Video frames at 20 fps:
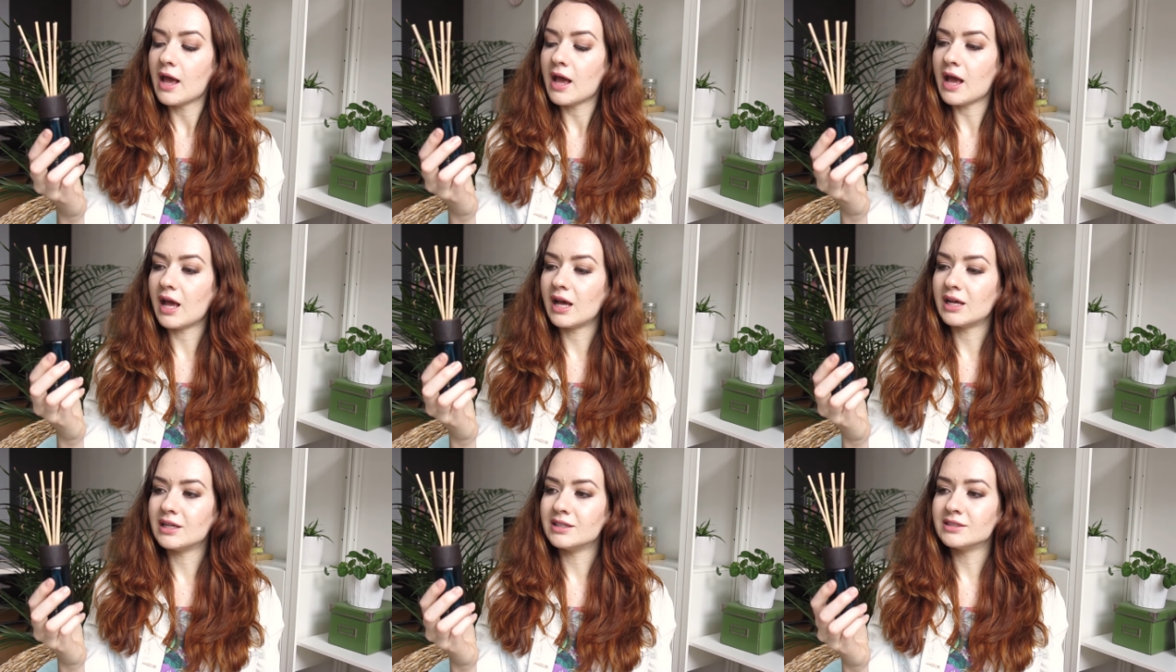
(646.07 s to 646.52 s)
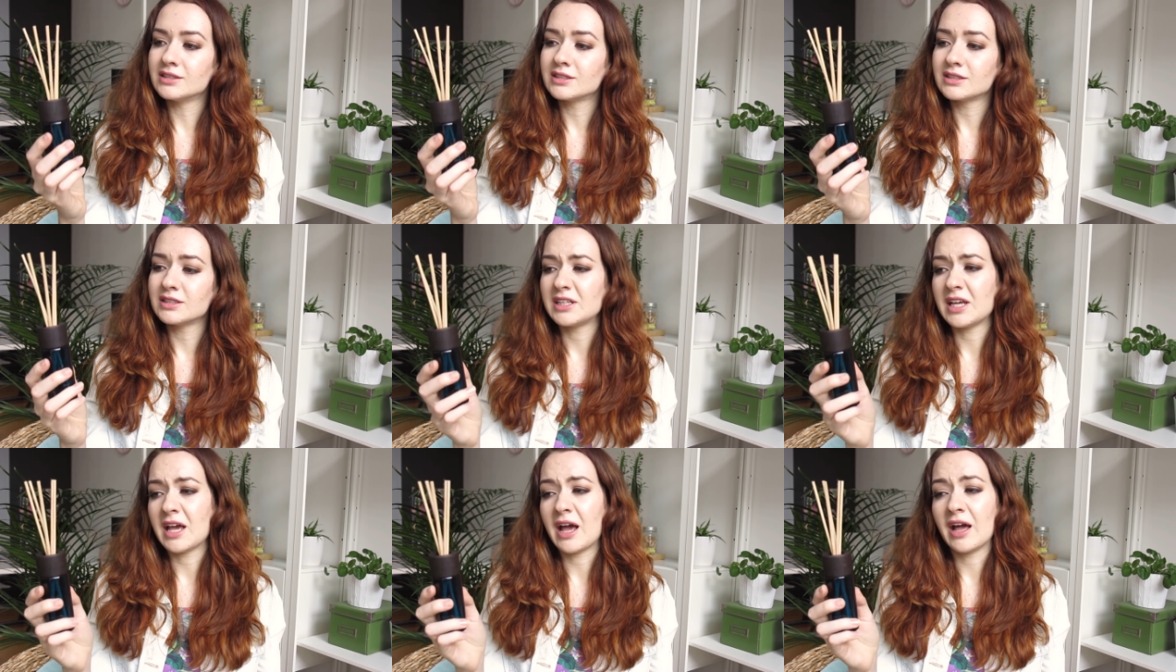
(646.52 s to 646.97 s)
And
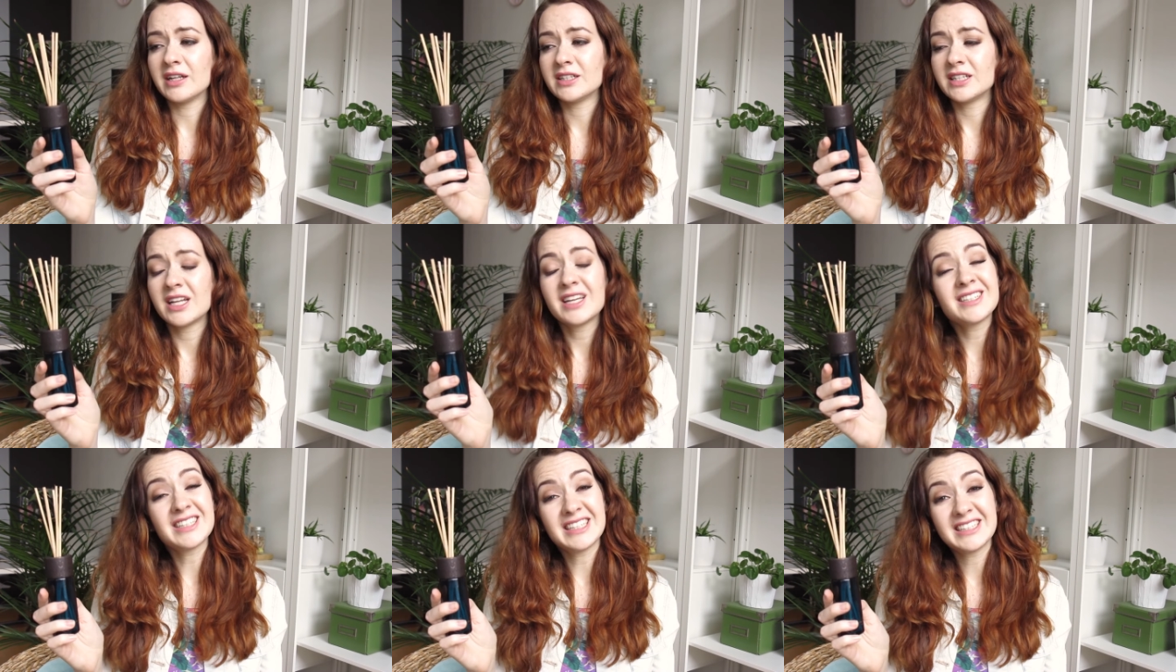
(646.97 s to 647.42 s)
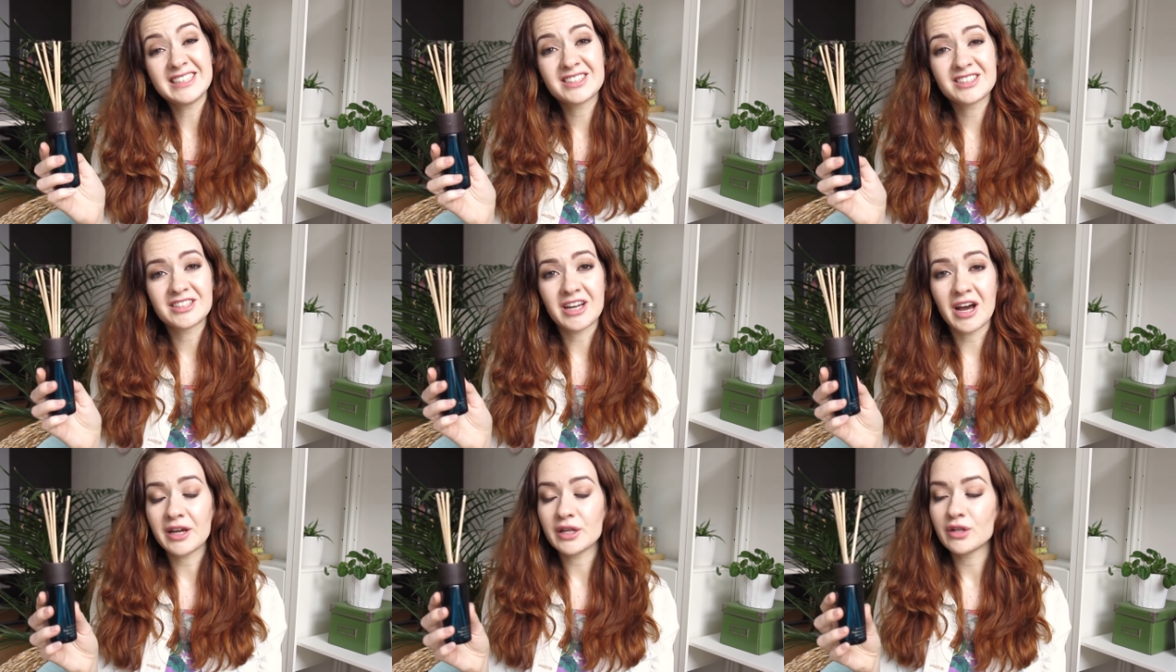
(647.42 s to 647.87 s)
yeah, that is
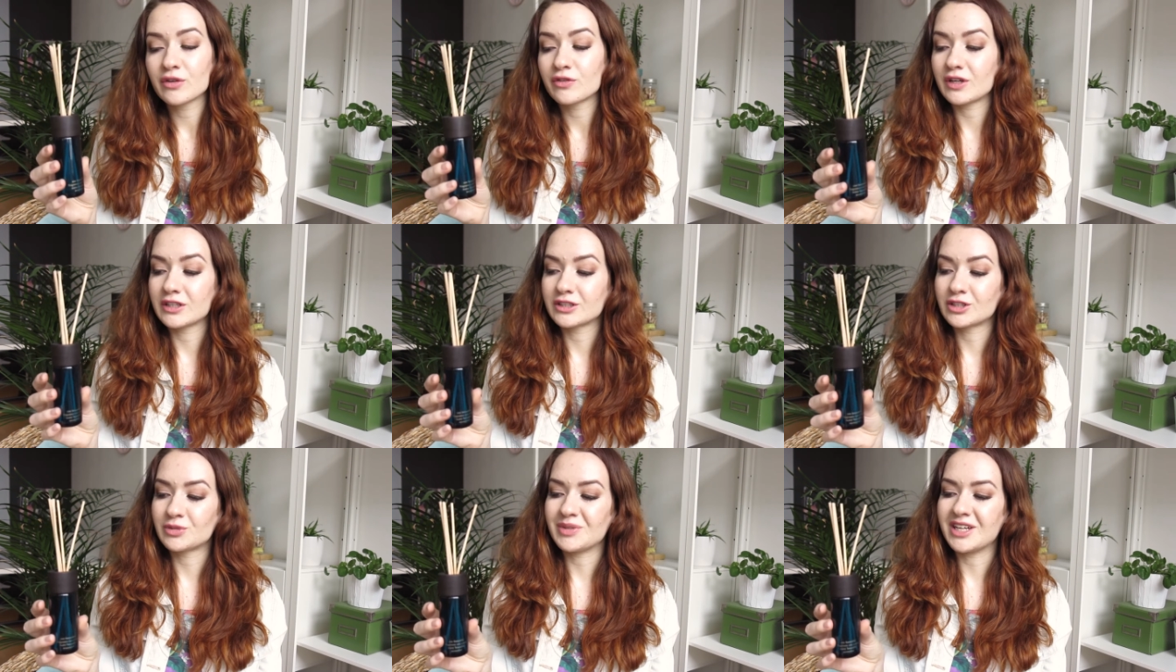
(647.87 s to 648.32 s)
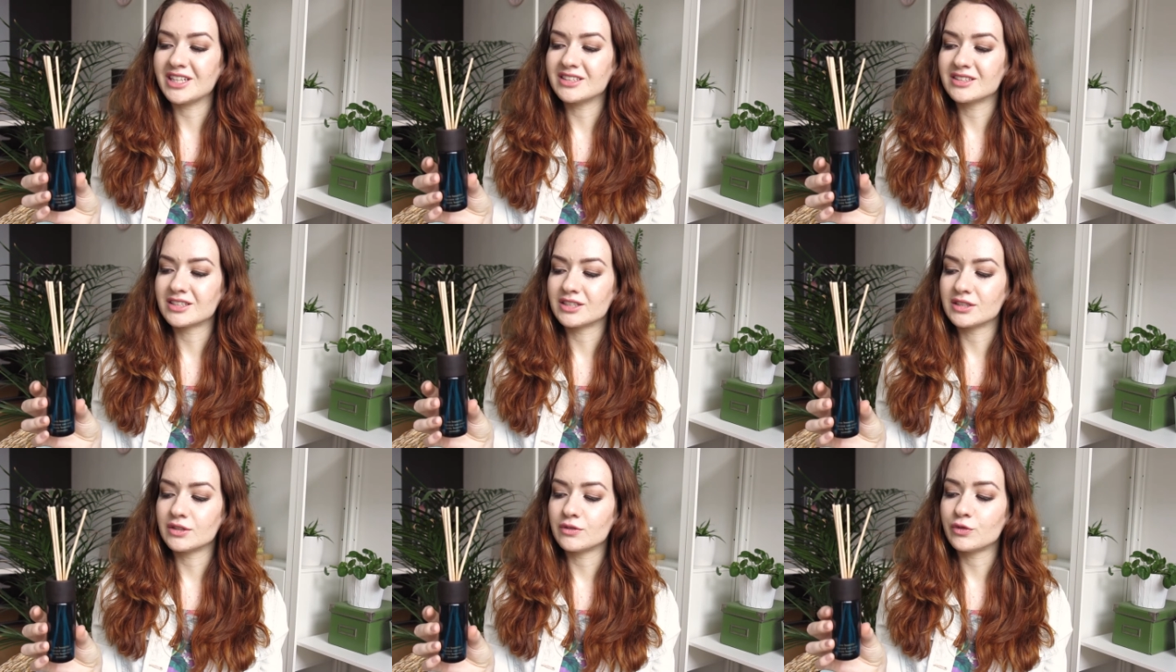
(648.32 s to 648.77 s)
kind of
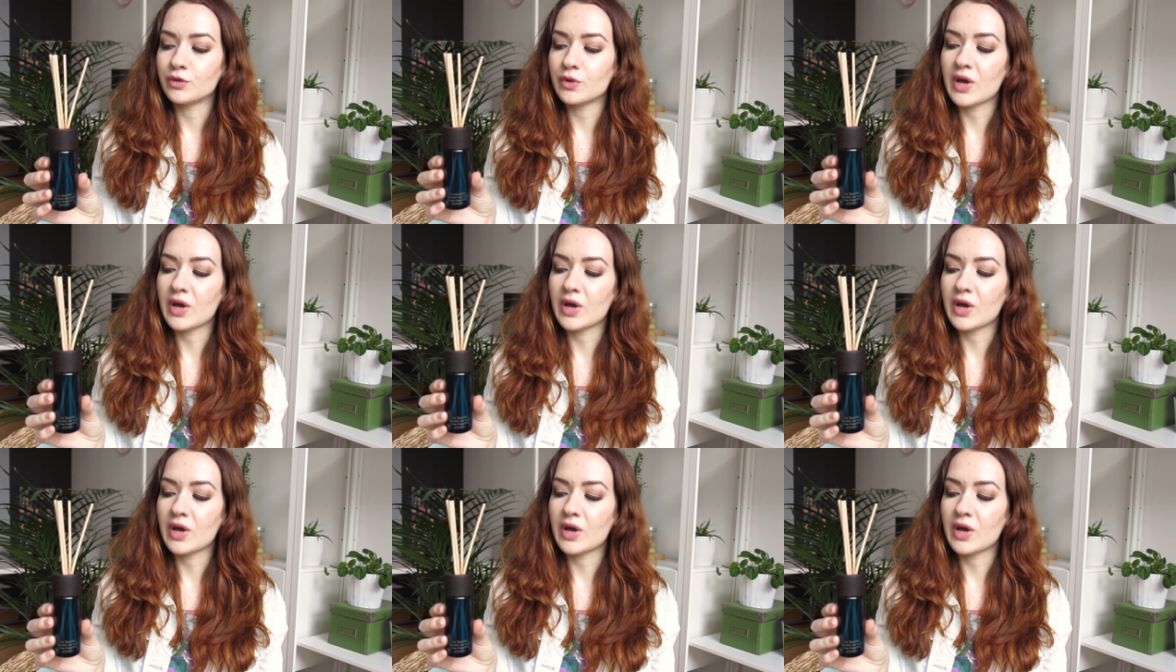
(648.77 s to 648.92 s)
expensive.